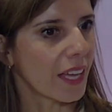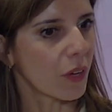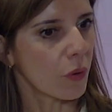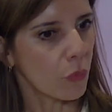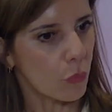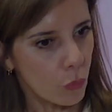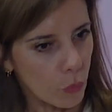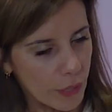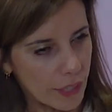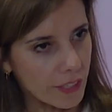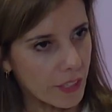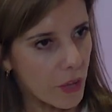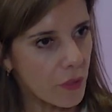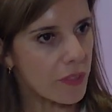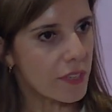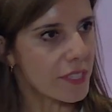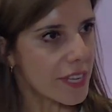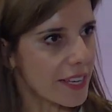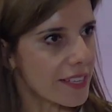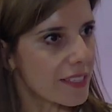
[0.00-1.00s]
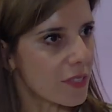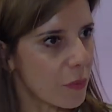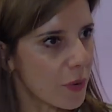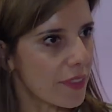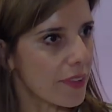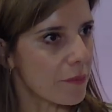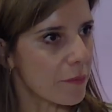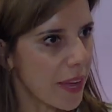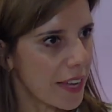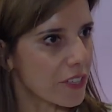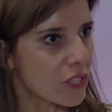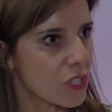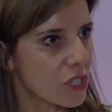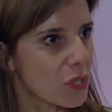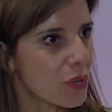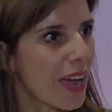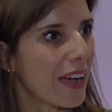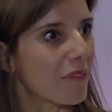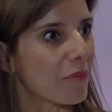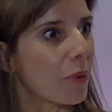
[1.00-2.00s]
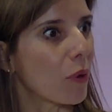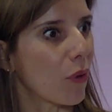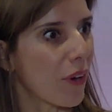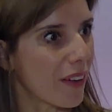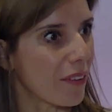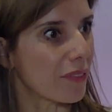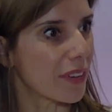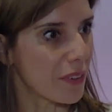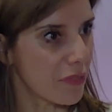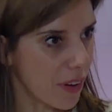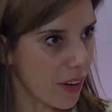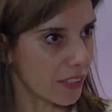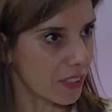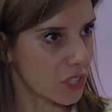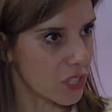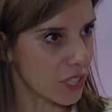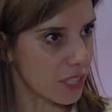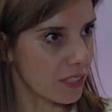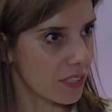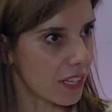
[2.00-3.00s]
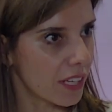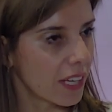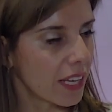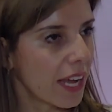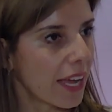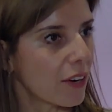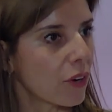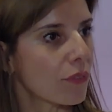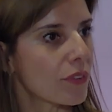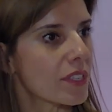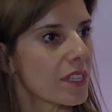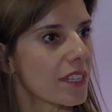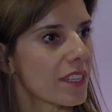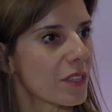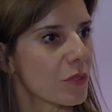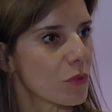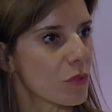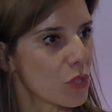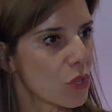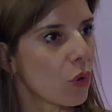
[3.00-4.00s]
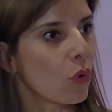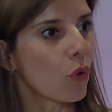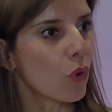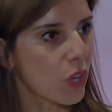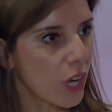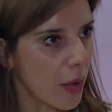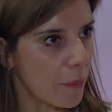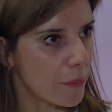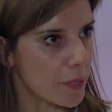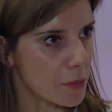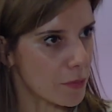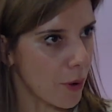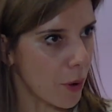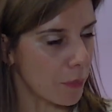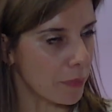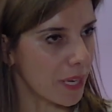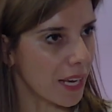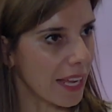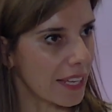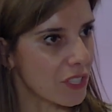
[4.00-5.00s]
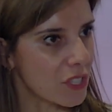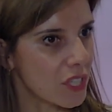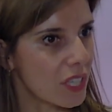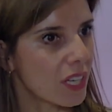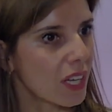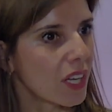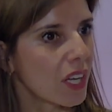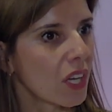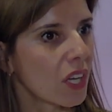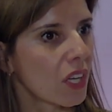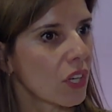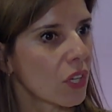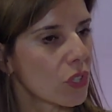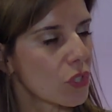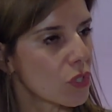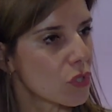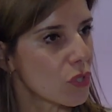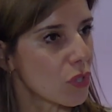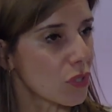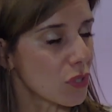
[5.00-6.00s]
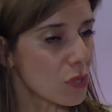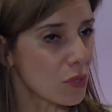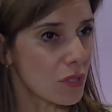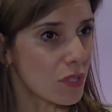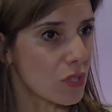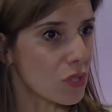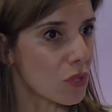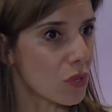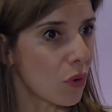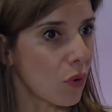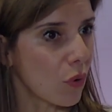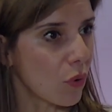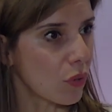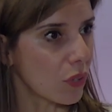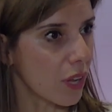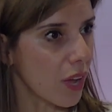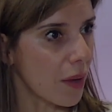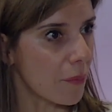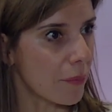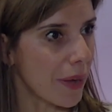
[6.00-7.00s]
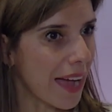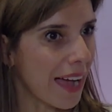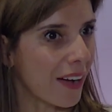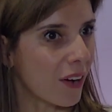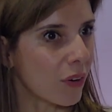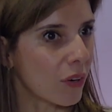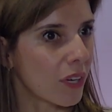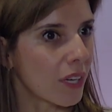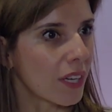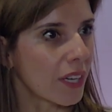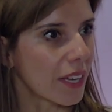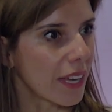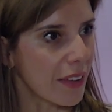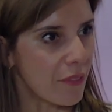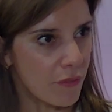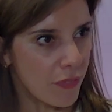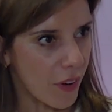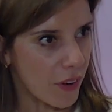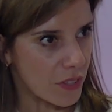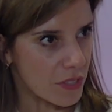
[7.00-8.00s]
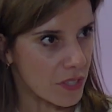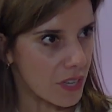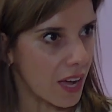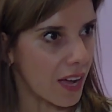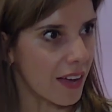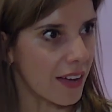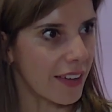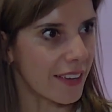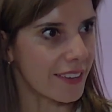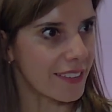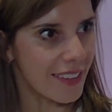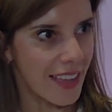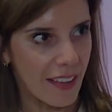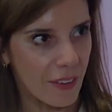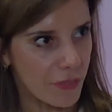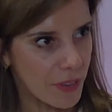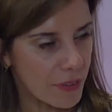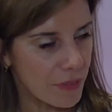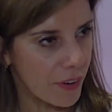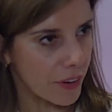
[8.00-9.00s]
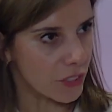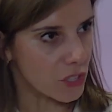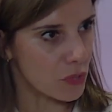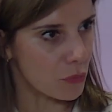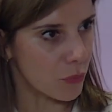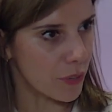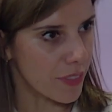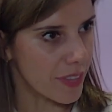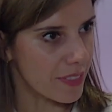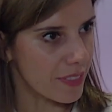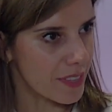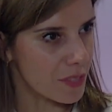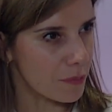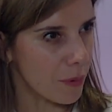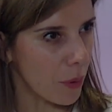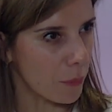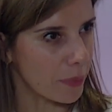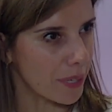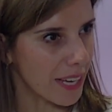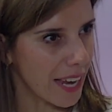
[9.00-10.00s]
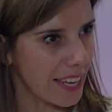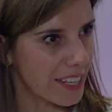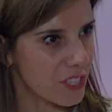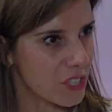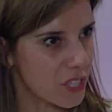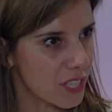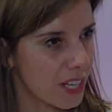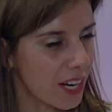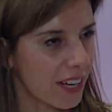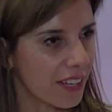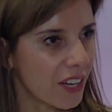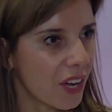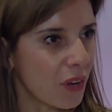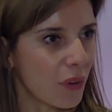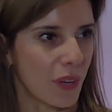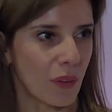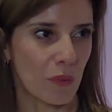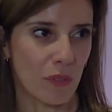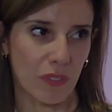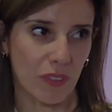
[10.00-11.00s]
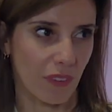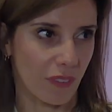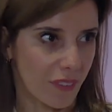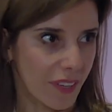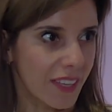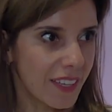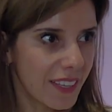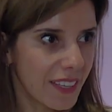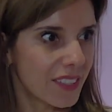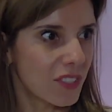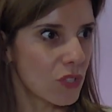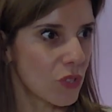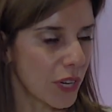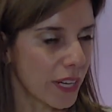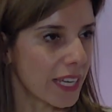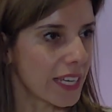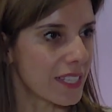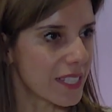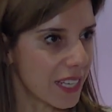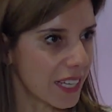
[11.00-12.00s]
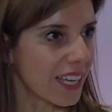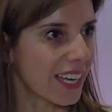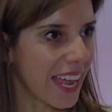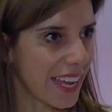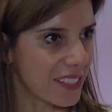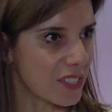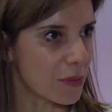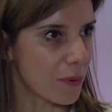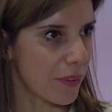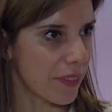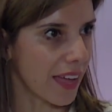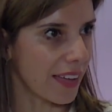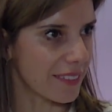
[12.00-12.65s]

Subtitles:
we know the data within patients who have poor LV function, and obviously this was an all-comers population. Could you talk to us at all about infarct size, LV function within this population? Yeah. I know it was tricky to collect some of that